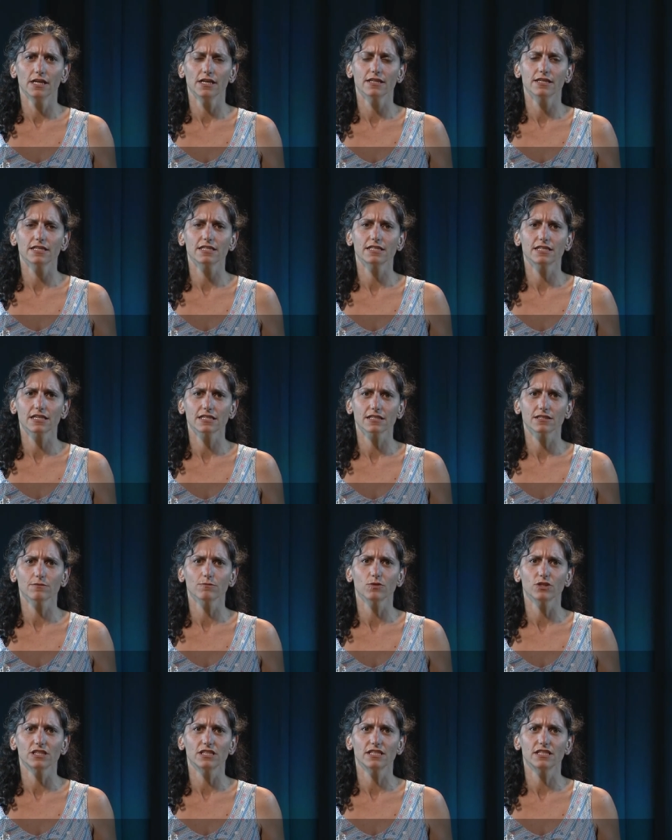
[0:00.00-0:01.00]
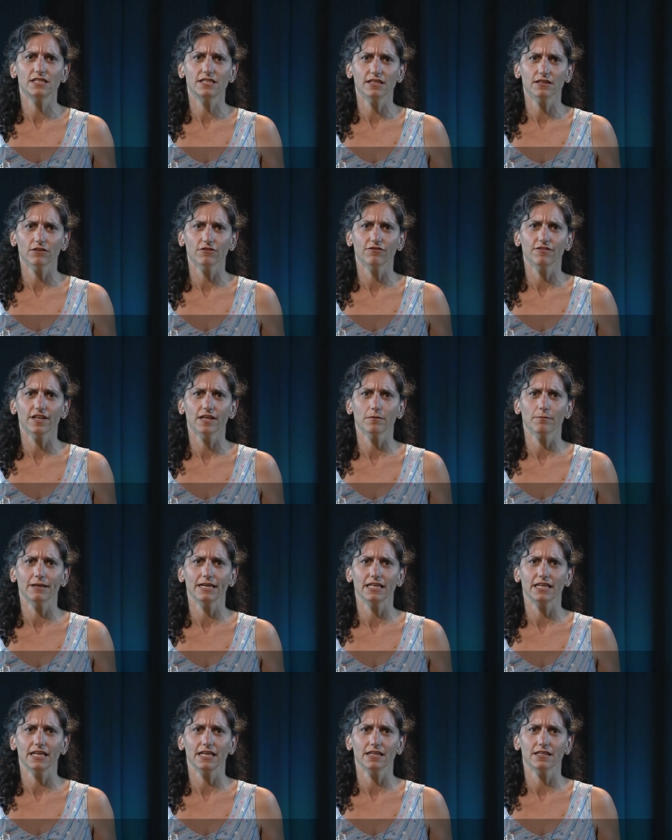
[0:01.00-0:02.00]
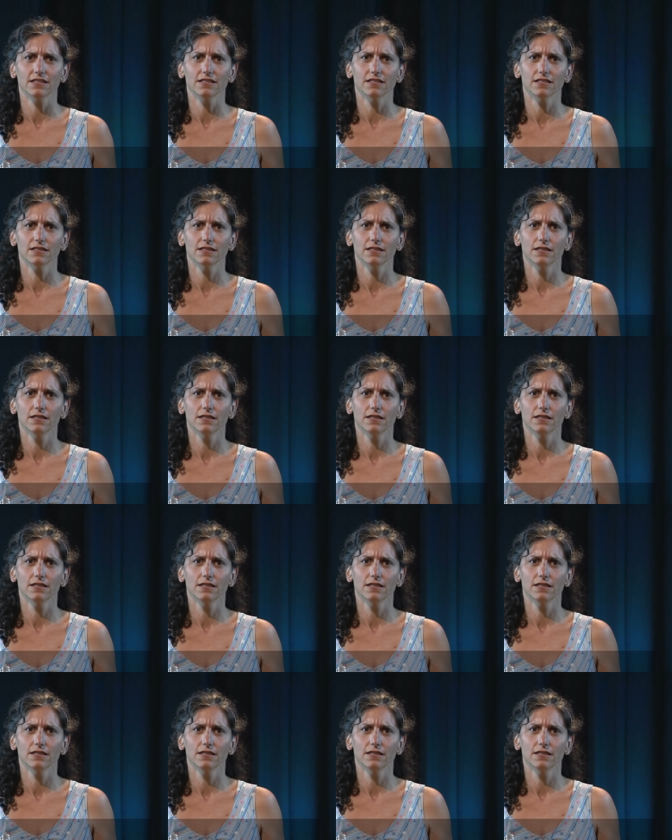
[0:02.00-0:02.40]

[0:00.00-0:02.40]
the system would still fail my kids.